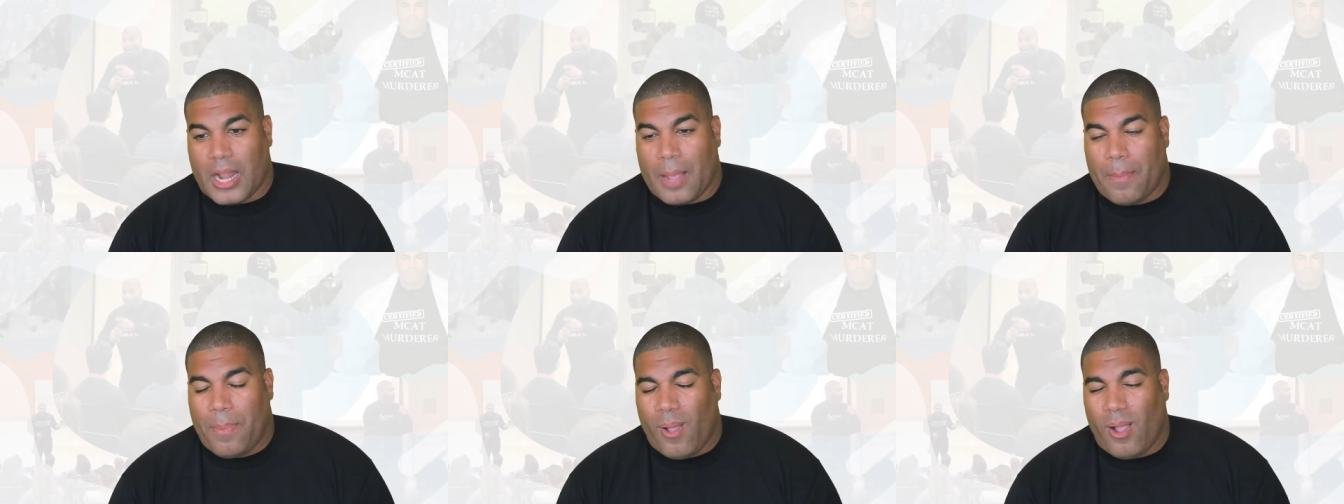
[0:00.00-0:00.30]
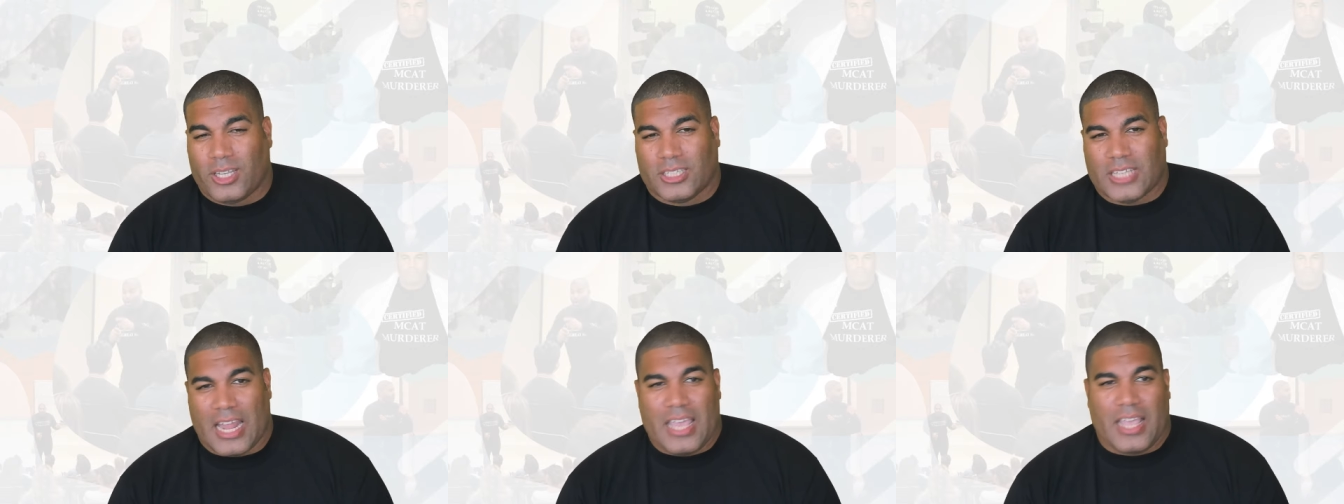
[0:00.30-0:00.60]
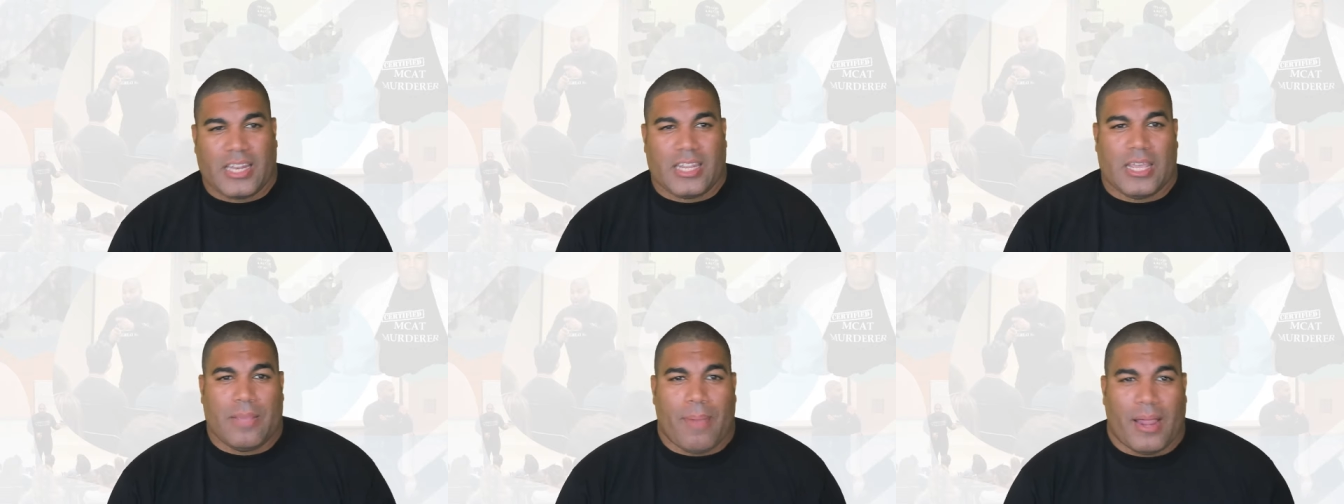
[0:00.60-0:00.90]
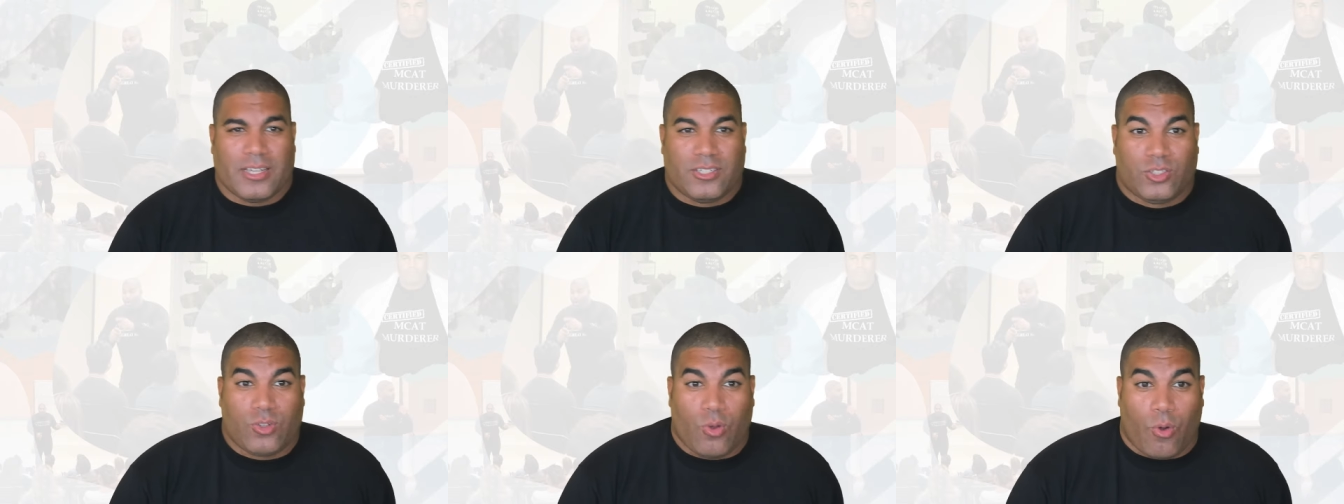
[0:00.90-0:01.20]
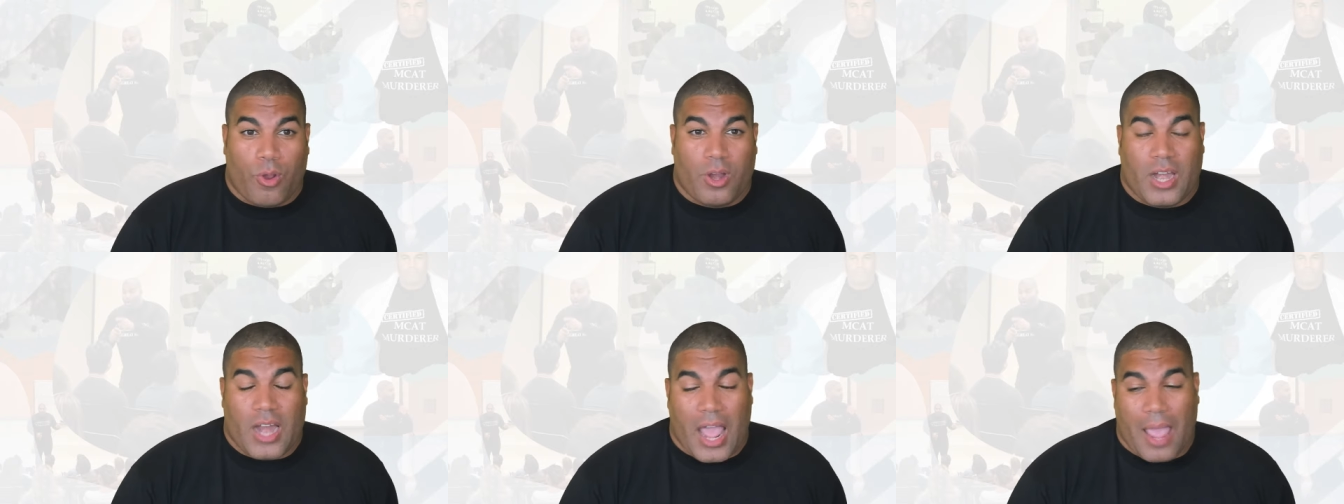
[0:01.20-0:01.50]
And I apologize, I didn't get to anybody's
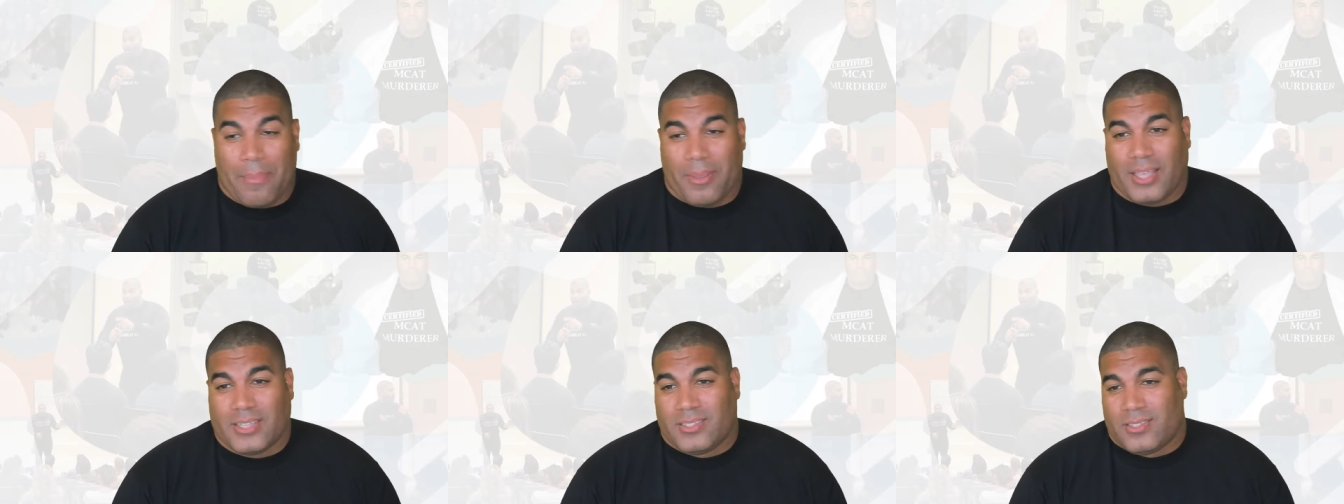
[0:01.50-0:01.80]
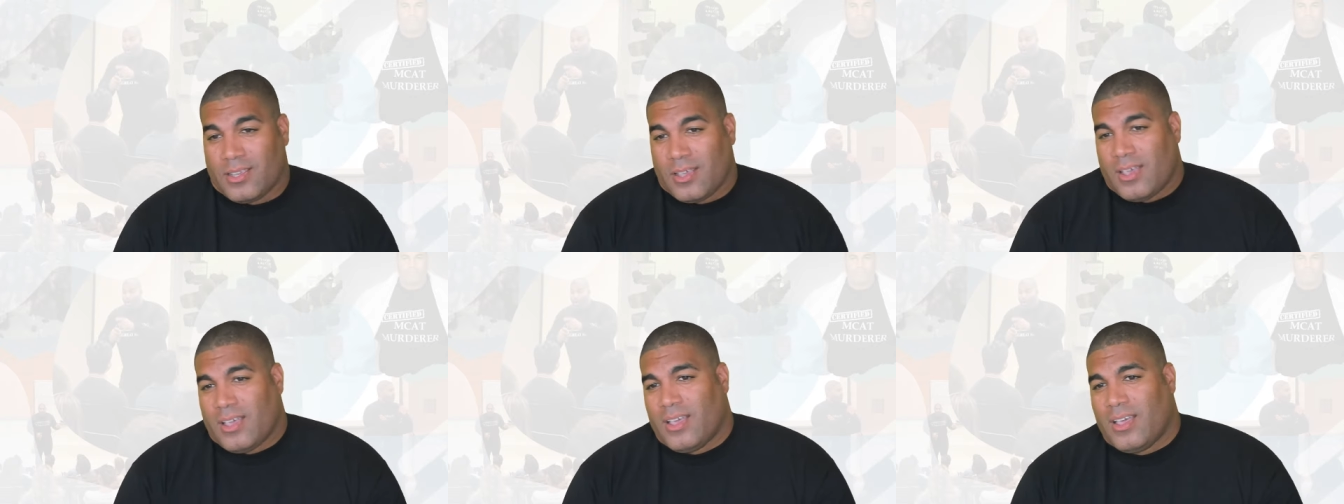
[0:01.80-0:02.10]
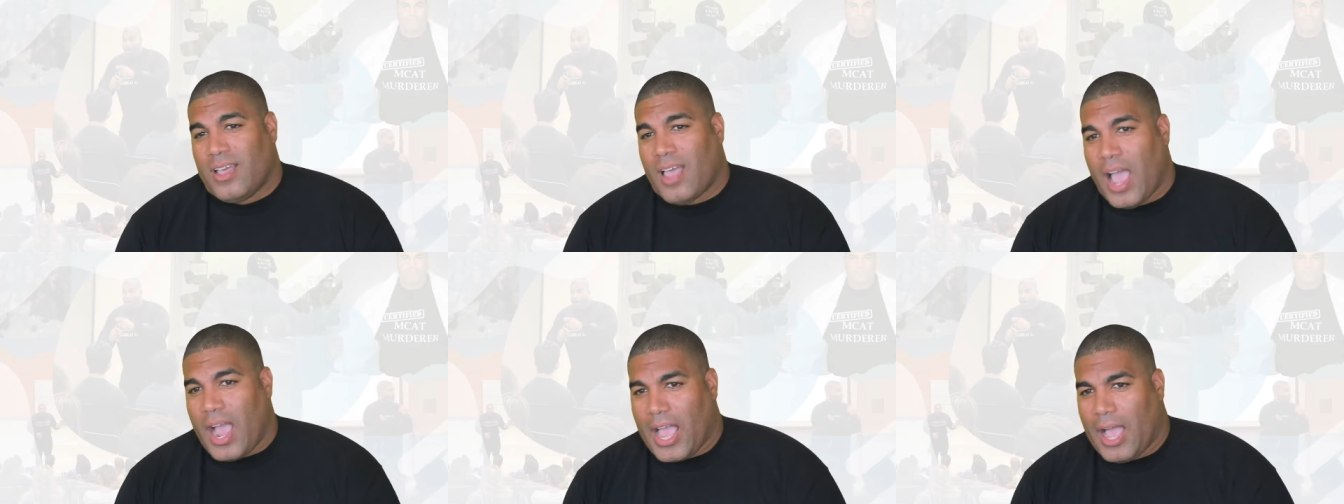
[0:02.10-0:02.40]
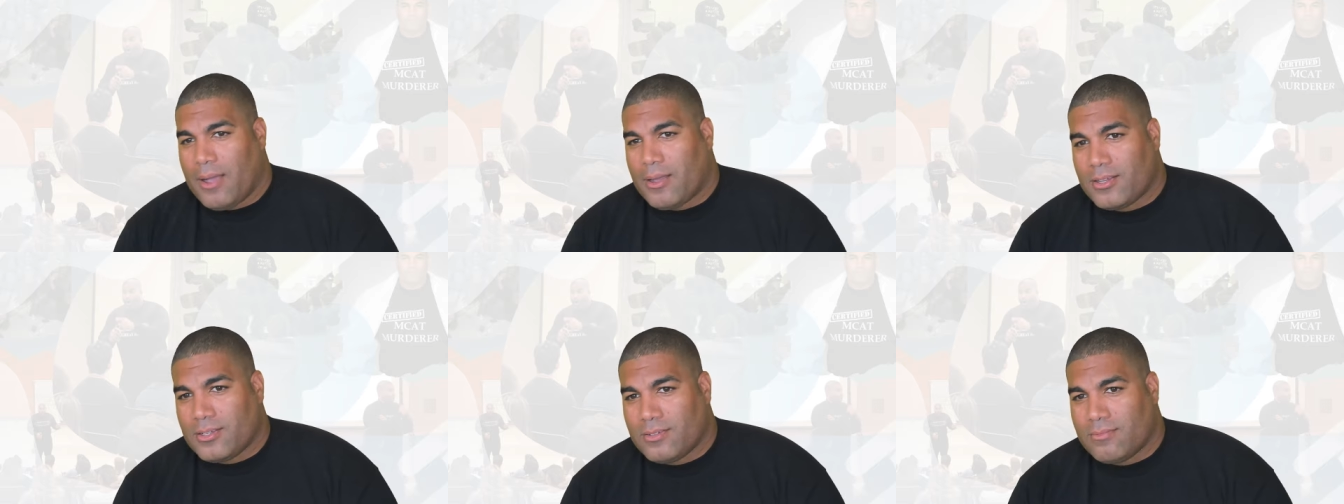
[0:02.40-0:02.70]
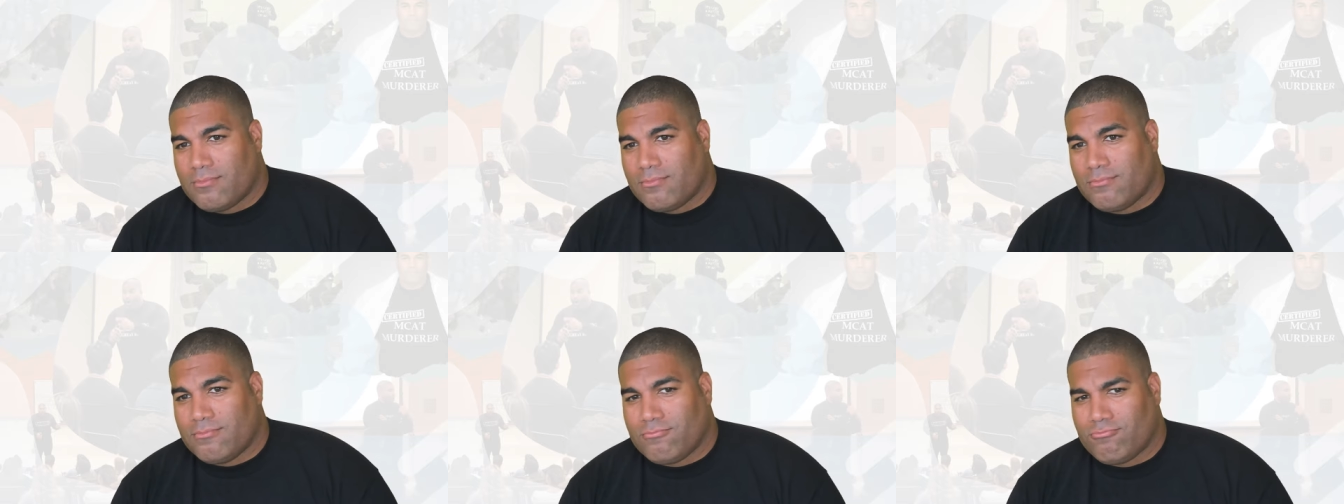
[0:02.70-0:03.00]
story tonight because I got
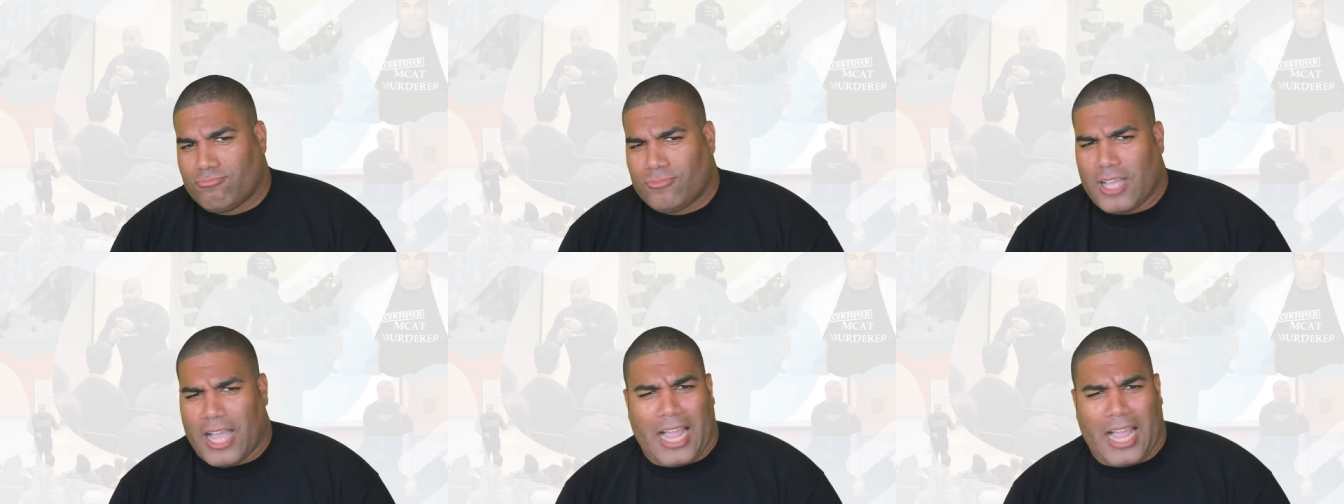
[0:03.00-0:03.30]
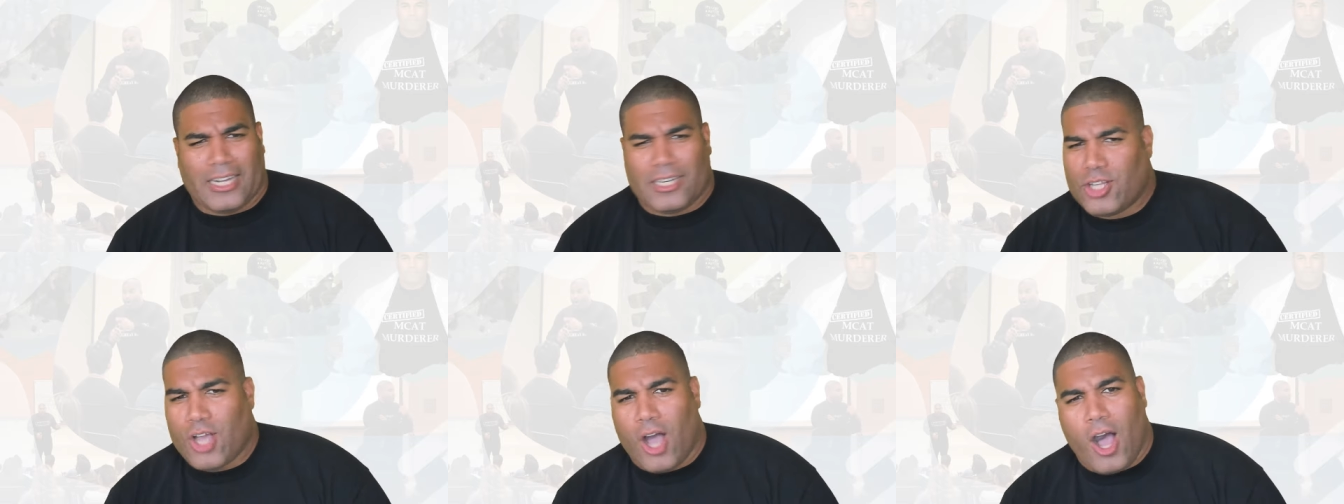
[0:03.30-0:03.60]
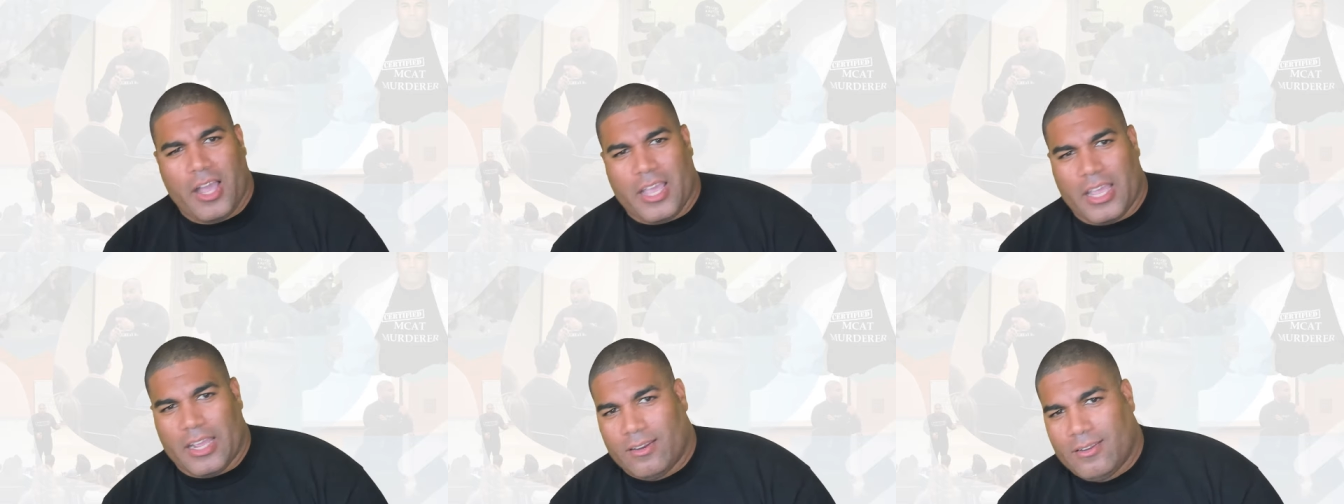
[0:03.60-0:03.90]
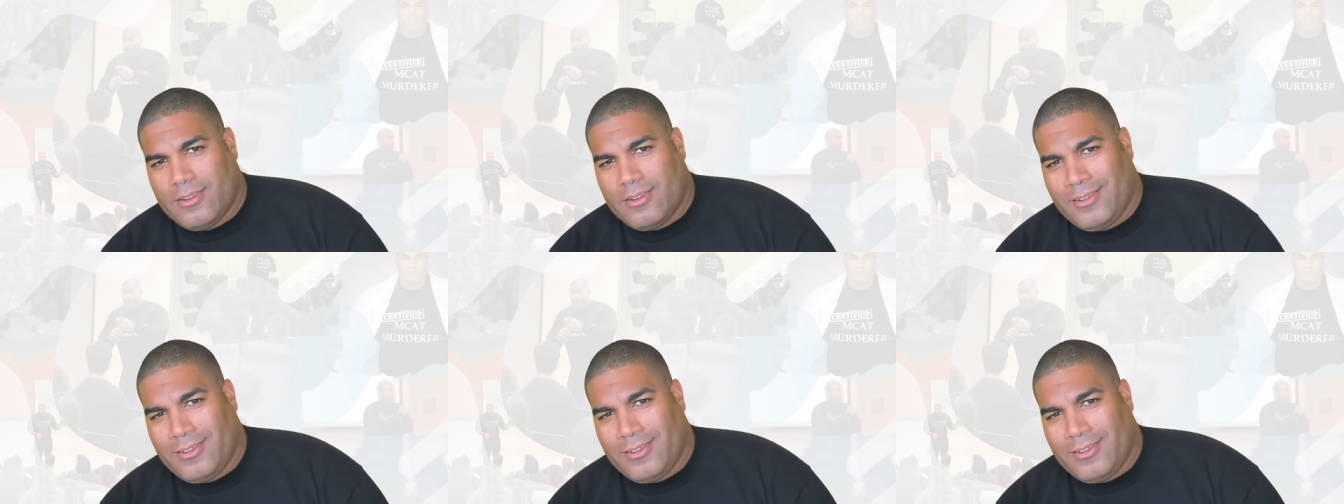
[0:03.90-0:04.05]
I got to talking.